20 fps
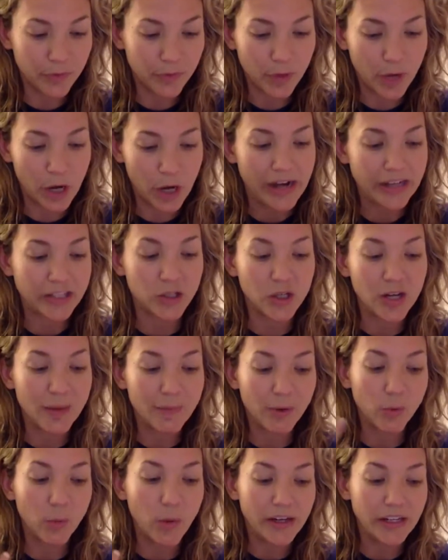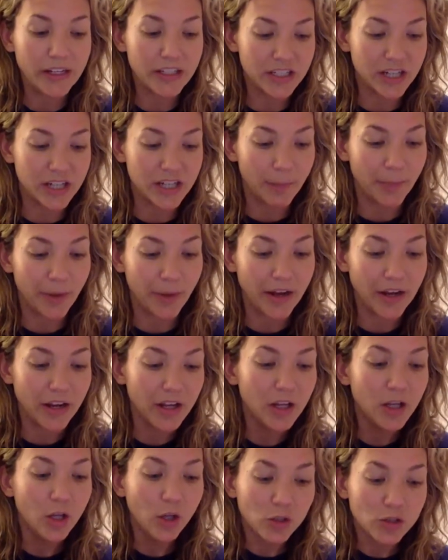All right. So number 1 is dump it.
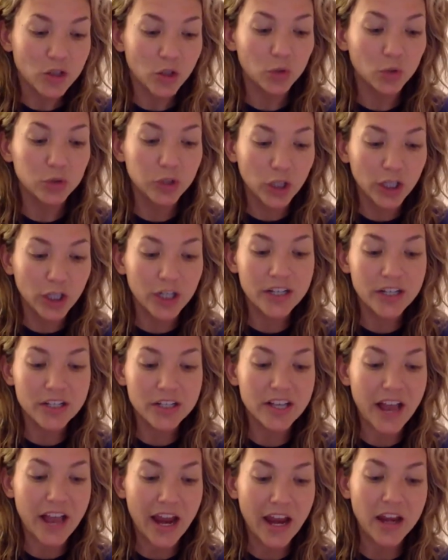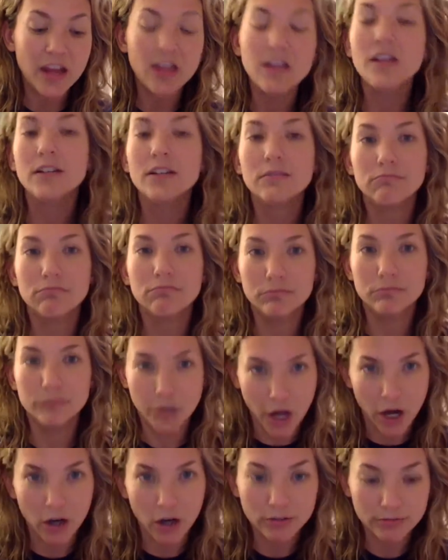So learn to say,
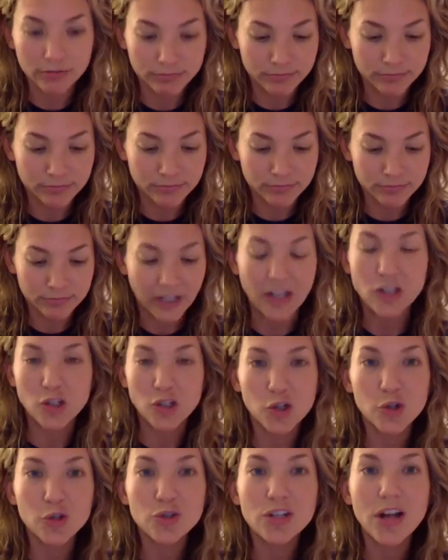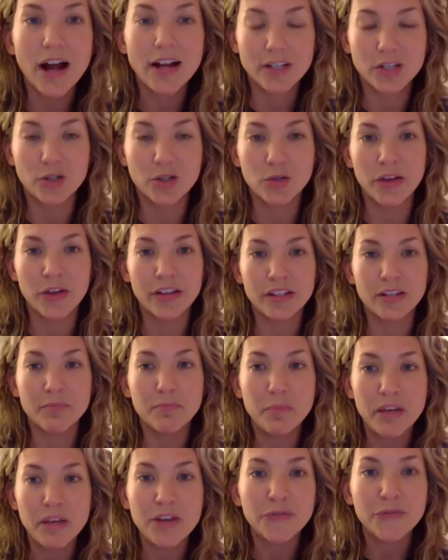no, I choose not to do this.
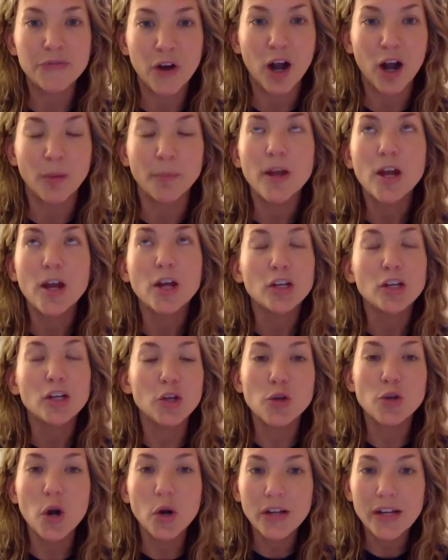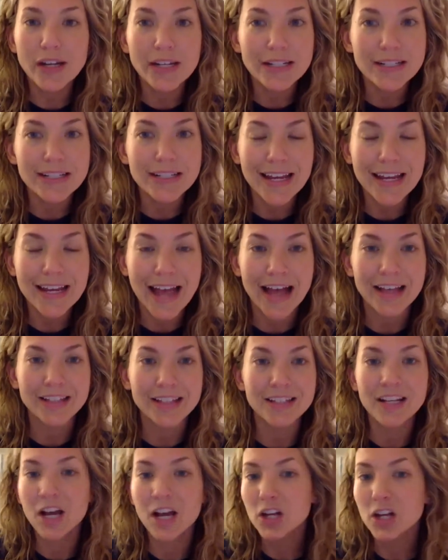Be firm. You don't need to say
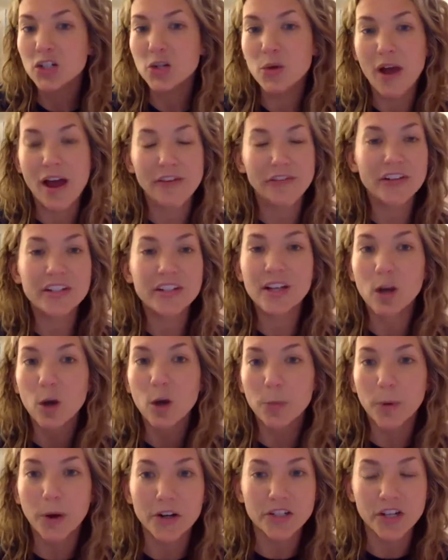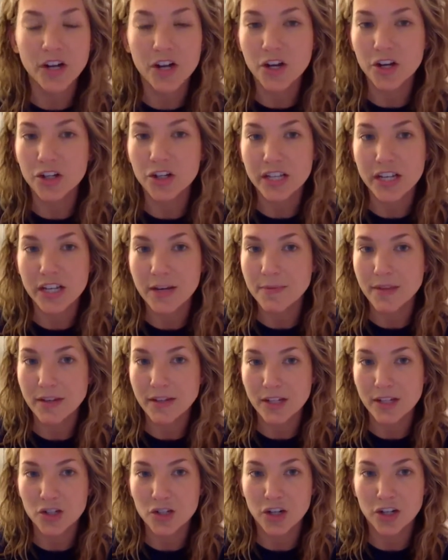yes to every single person on your team that
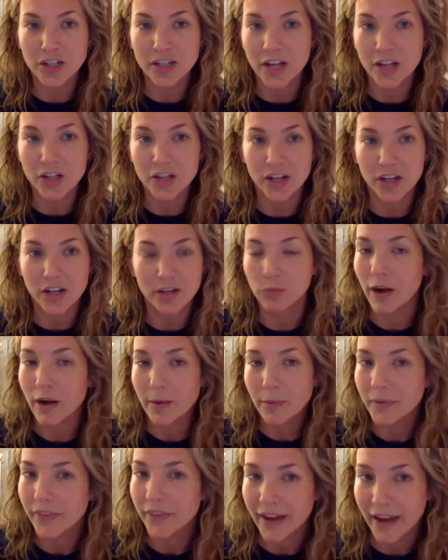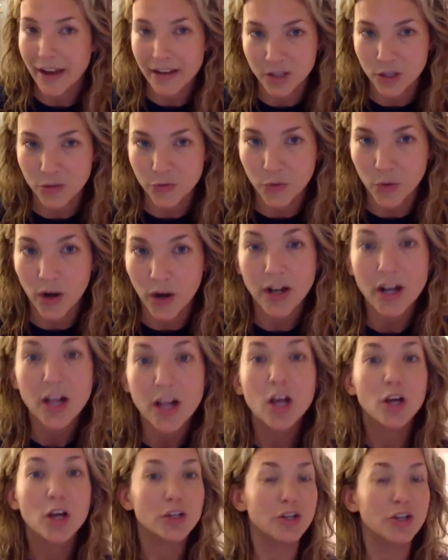needs your attention right when they ask you for it.
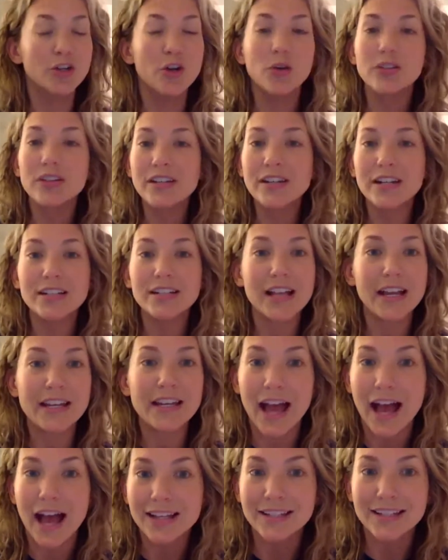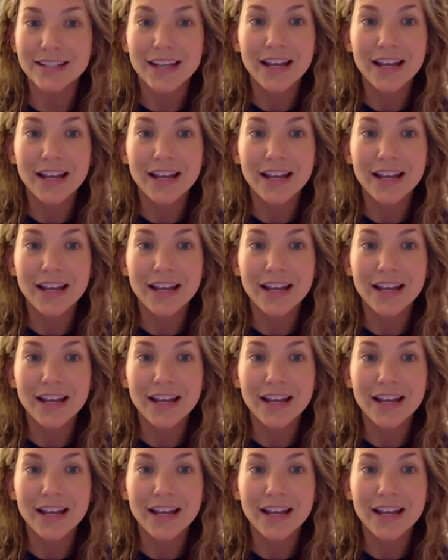You don't need to say yes